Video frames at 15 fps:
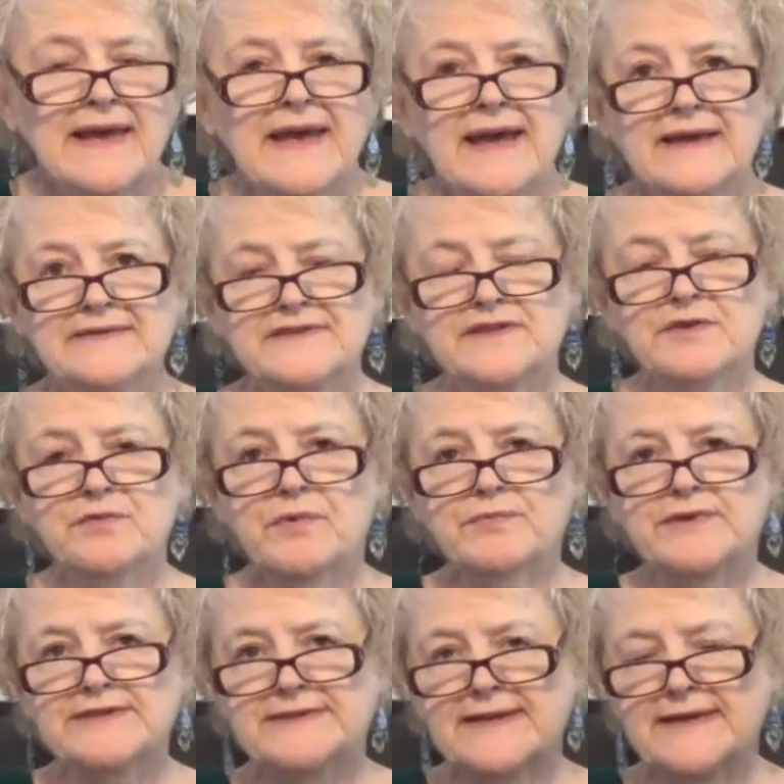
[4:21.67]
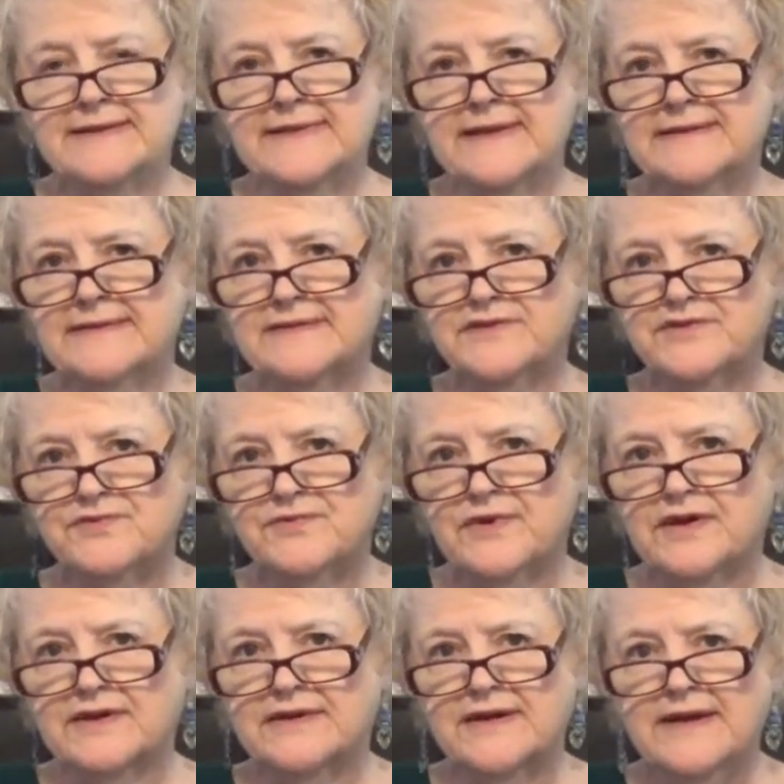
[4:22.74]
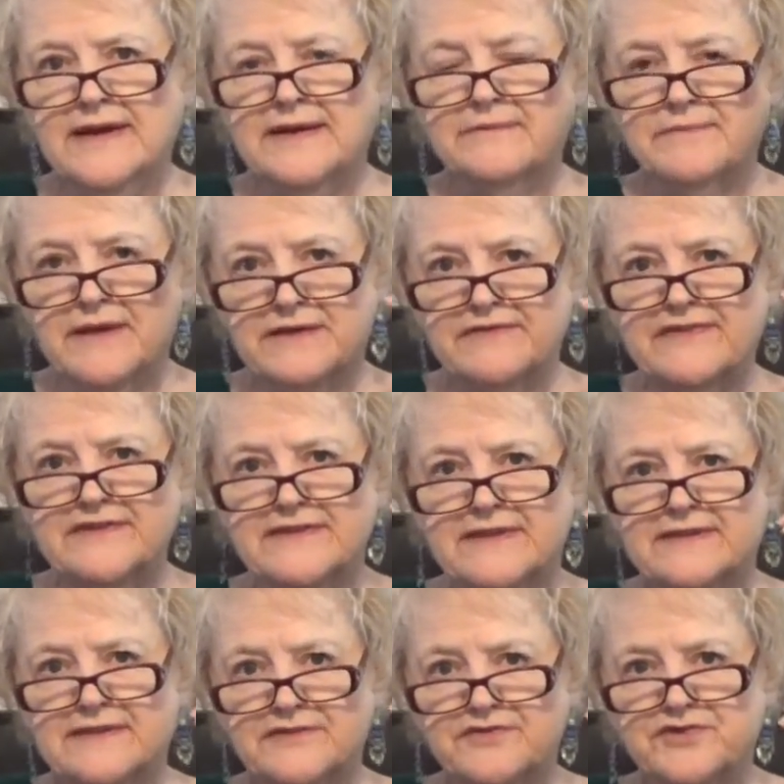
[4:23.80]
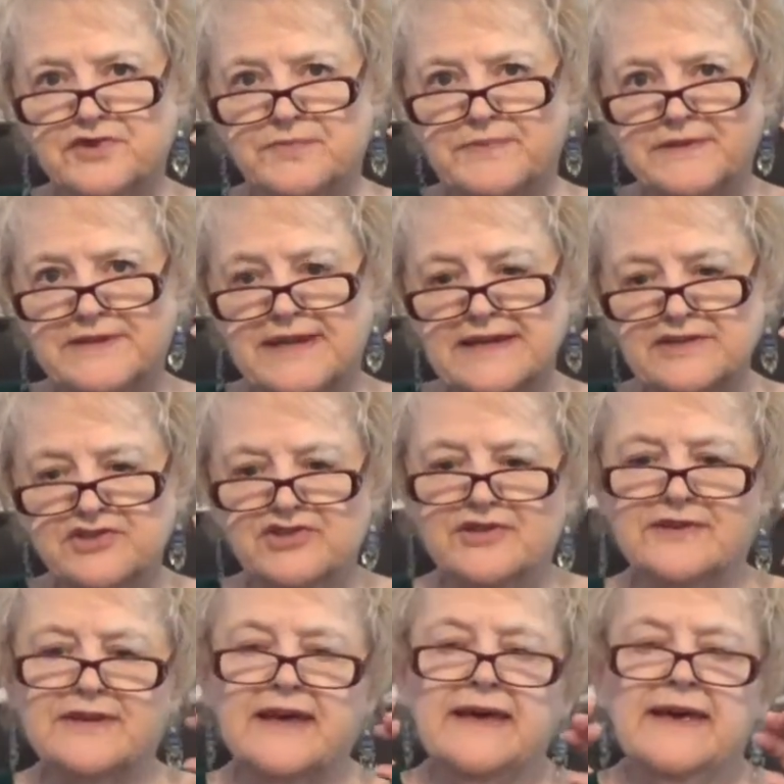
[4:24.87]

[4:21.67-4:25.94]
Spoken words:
And so when we take that into our metaphysical interpretation,